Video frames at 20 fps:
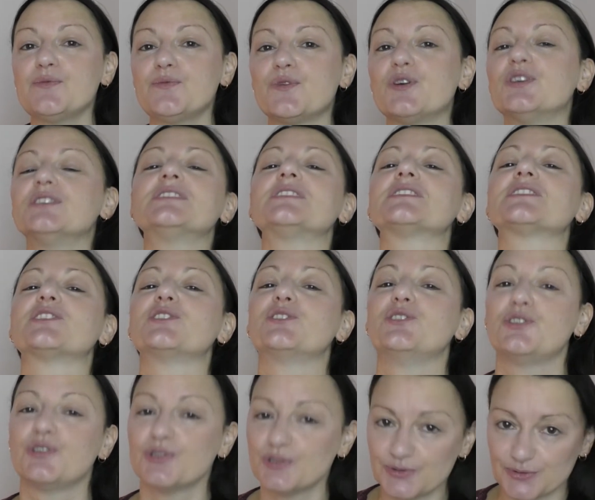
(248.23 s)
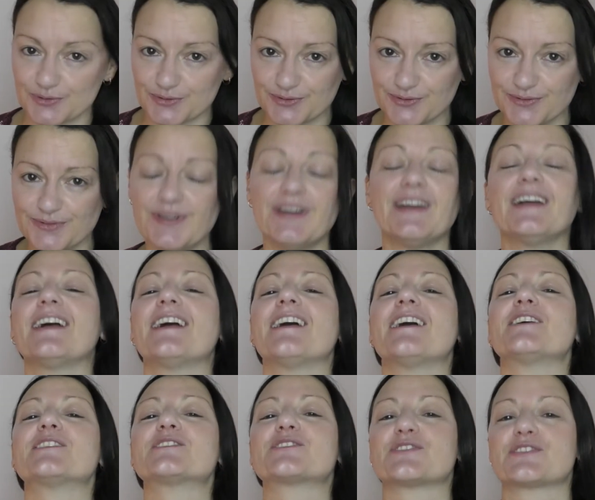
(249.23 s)
want you
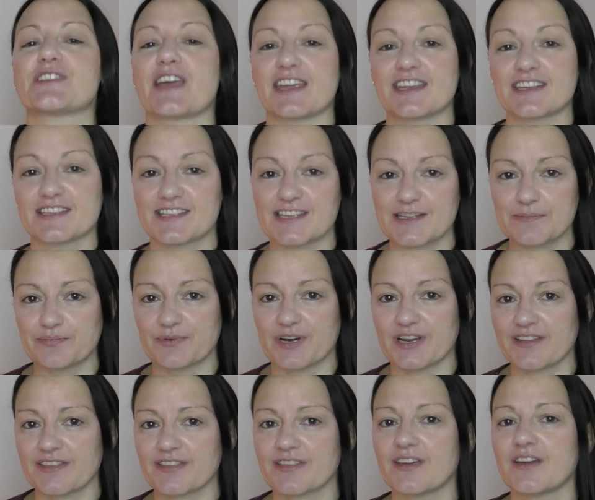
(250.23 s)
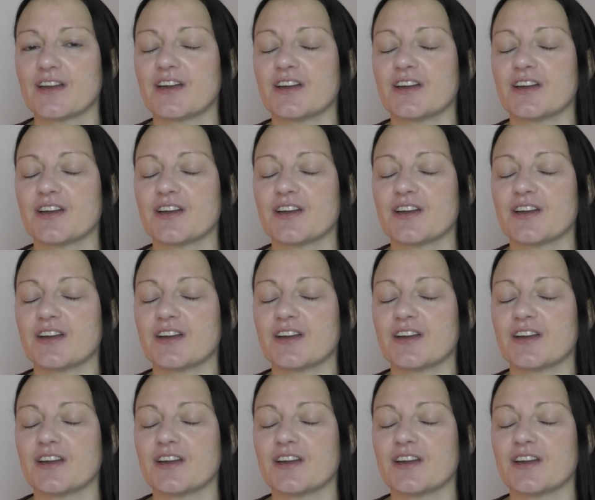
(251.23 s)
to take a deep breath